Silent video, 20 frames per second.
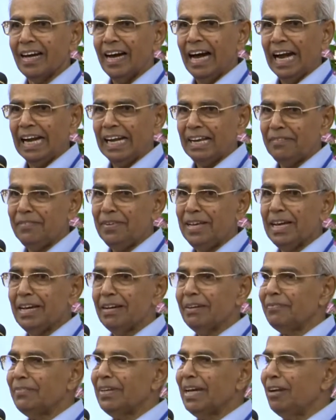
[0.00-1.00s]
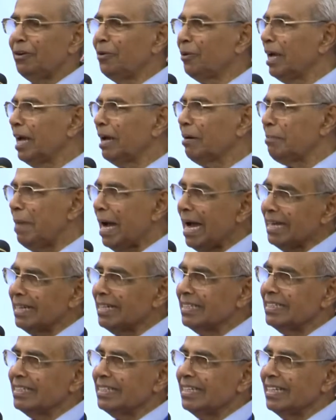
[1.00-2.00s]
And here we are looking
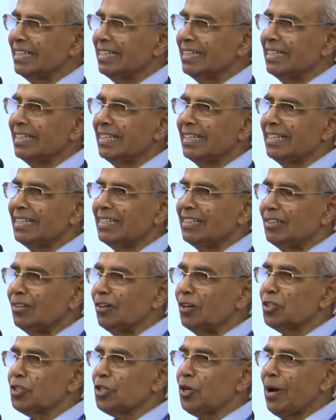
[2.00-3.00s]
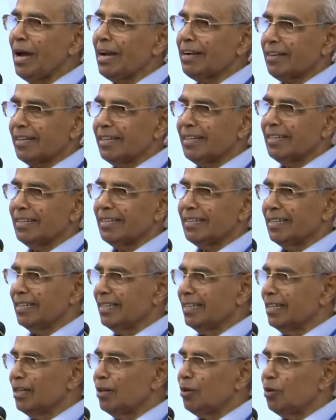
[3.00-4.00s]
back also at
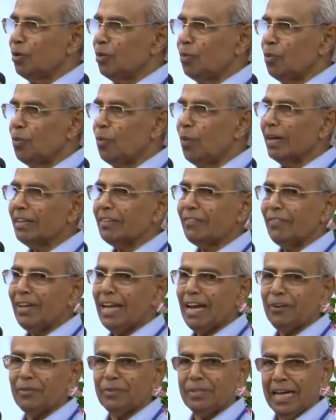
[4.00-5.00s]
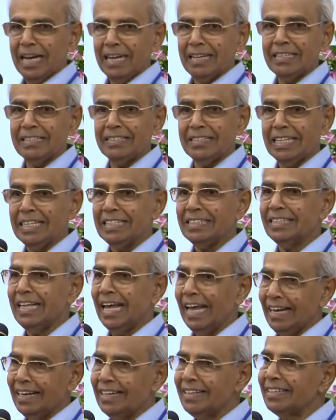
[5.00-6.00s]
what we have done since
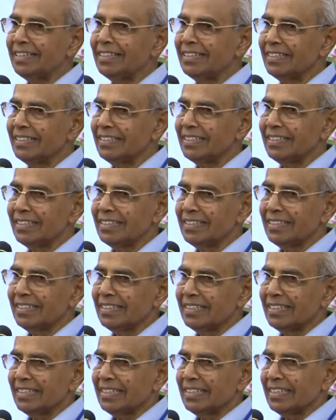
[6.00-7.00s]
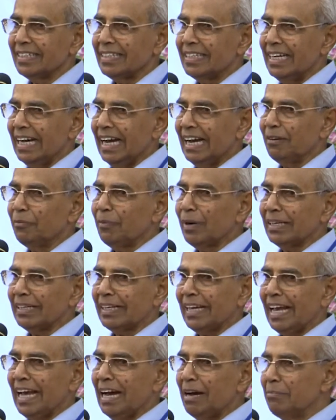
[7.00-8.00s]
then and
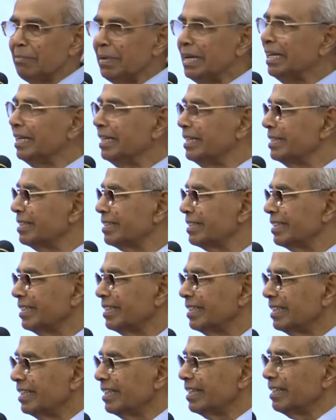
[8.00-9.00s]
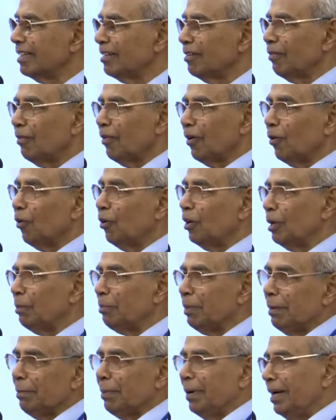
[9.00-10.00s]
what care means for older
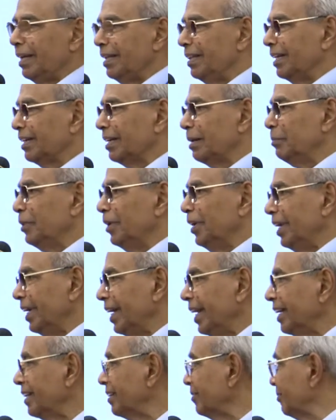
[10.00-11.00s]
people in the community.